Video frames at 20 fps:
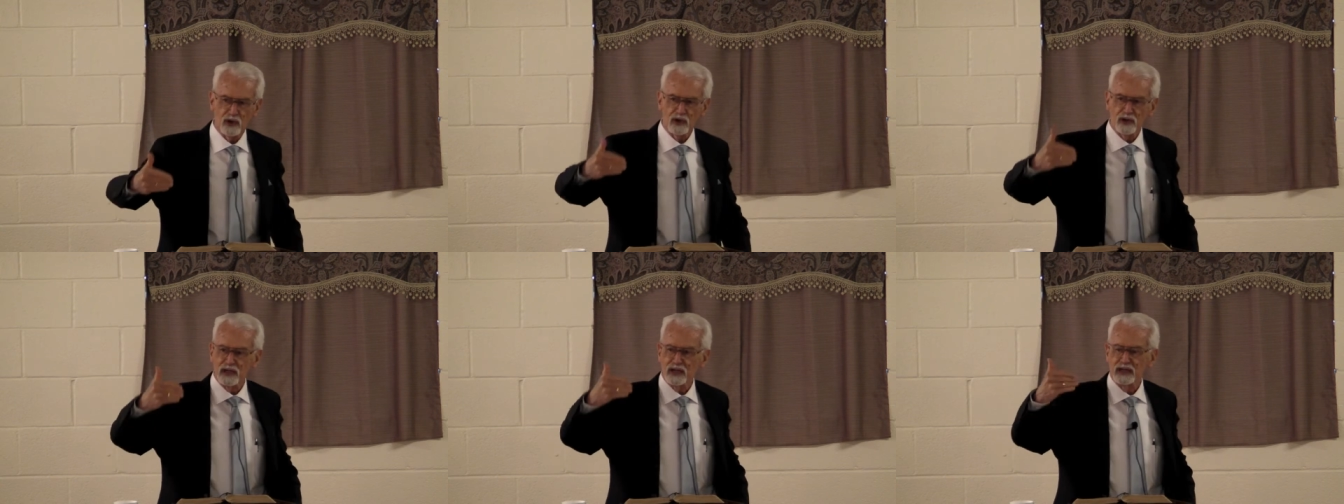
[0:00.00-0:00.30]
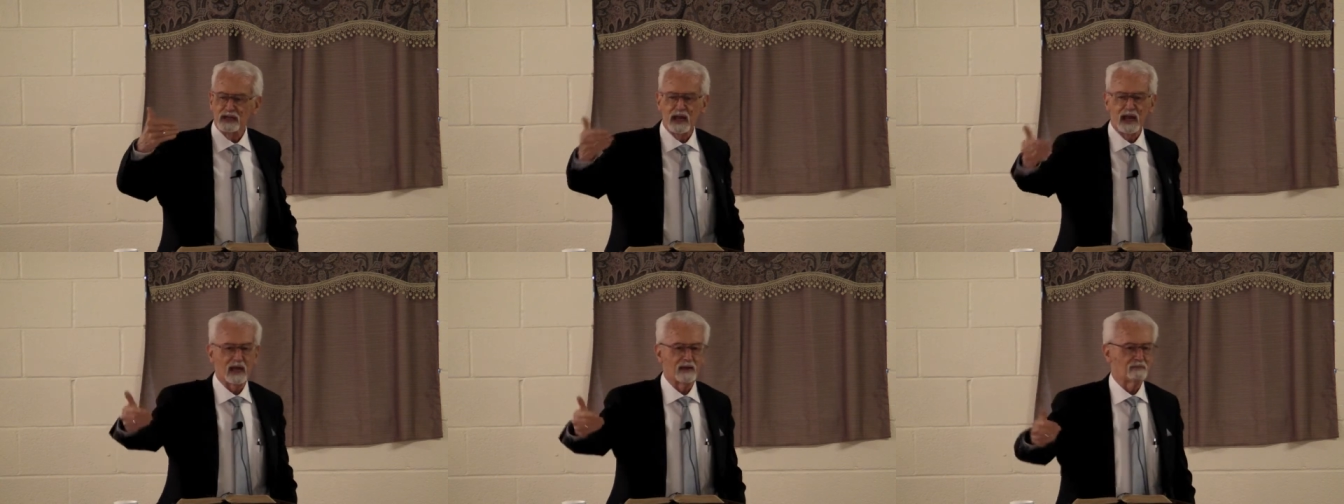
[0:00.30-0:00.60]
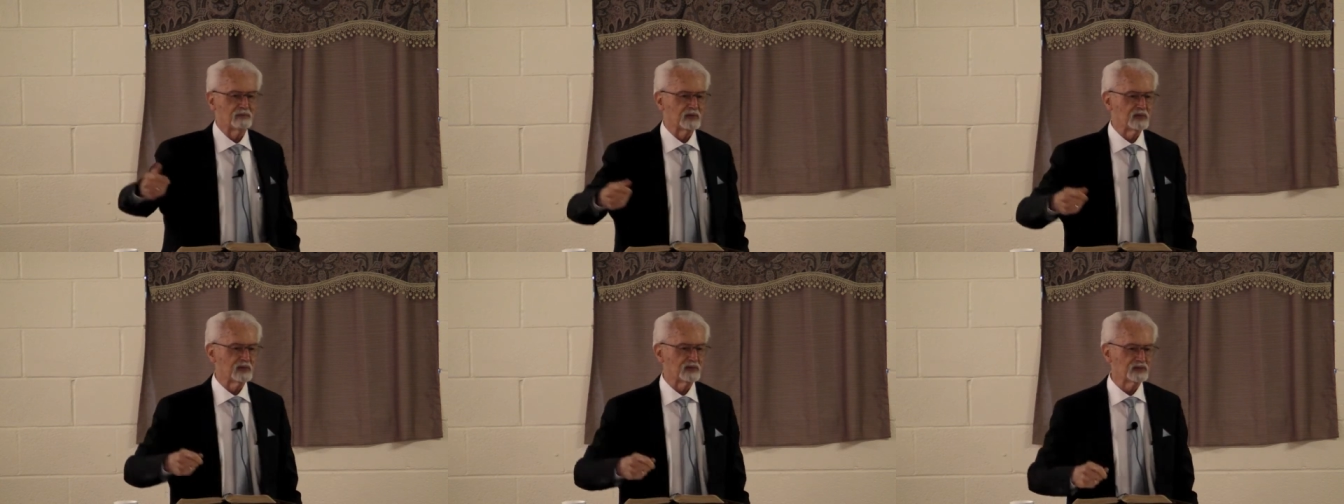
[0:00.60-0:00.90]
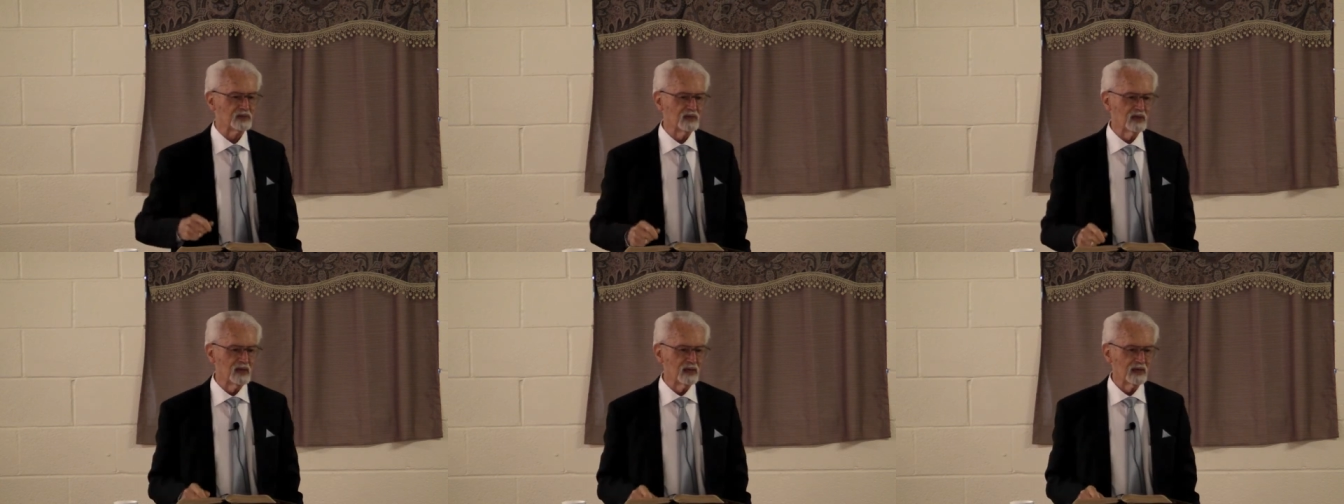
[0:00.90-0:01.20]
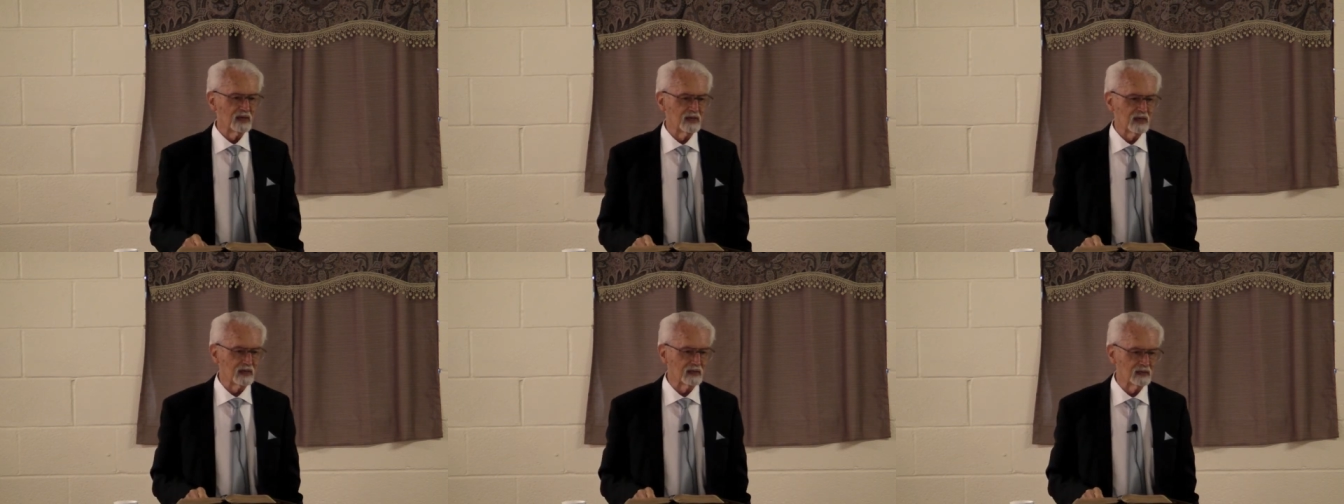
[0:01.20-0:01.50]
joy and happiness
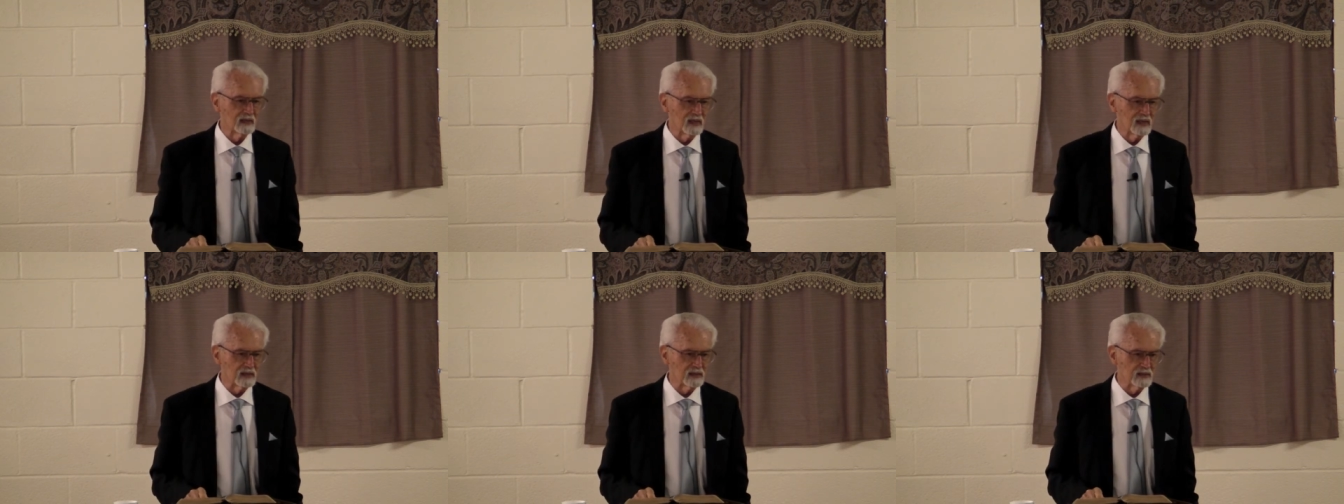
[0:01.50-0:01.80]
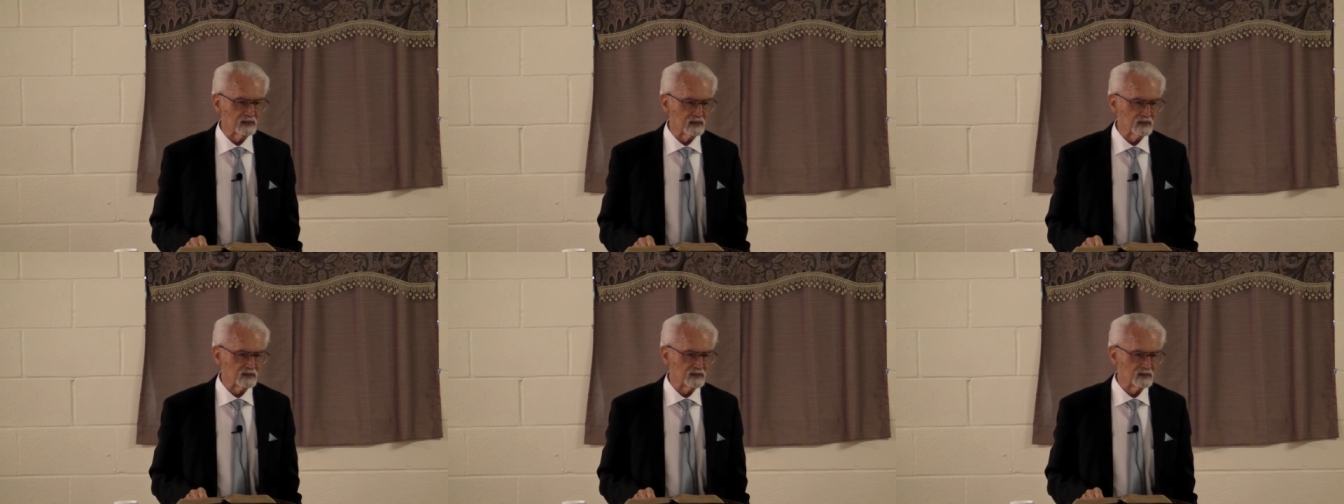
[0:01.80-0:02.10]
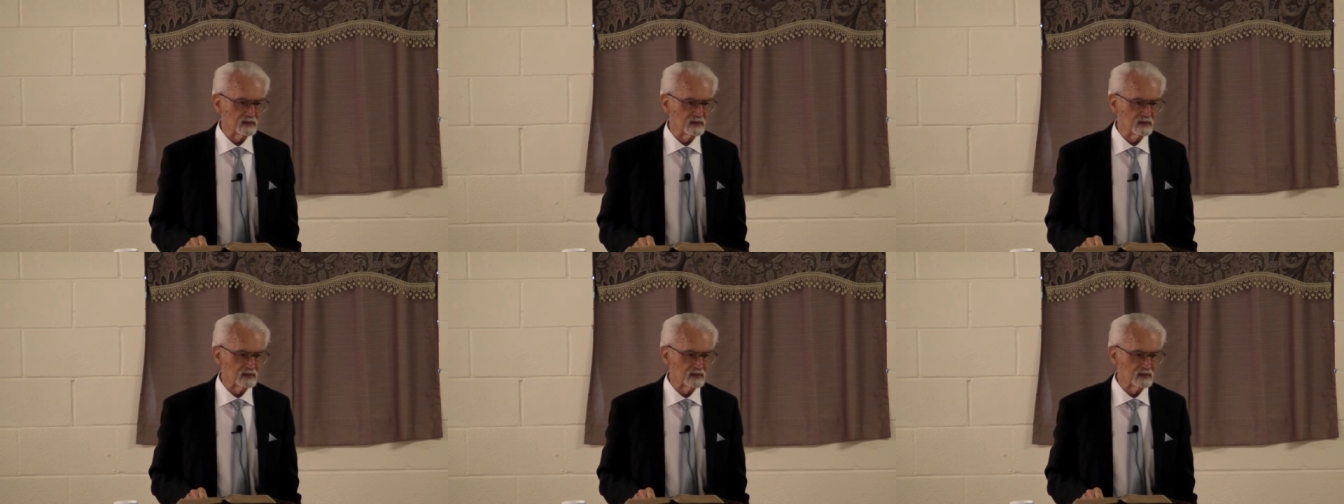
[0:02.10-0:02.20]
and gladness.